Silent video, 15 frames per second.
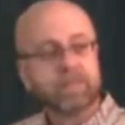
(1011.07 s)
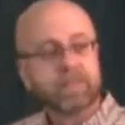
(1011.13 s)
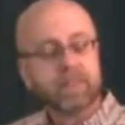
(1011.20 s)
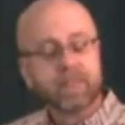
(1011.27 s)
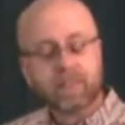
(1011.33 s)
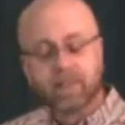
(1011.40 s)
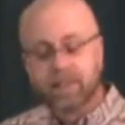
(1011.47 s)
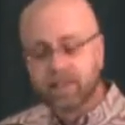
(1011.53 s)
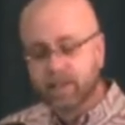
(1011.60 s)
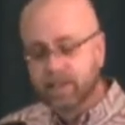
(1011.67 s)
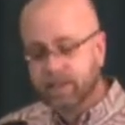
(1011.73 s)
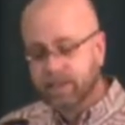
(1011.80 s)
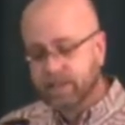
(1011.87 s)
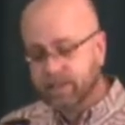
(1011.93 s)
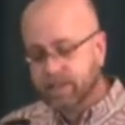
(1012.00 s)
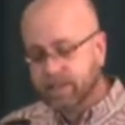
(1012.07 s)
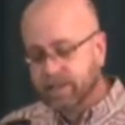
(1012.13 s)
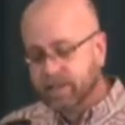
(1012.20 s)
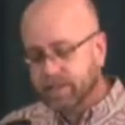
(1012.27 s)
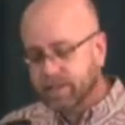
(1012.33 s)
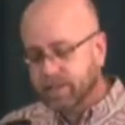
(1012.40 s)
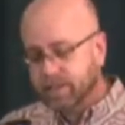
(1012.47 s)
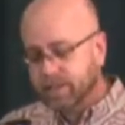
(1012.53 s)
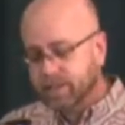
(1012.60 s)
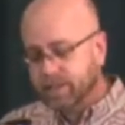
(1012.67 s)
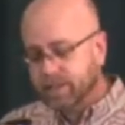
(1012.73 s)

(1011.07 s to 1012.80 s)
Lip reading: (silence)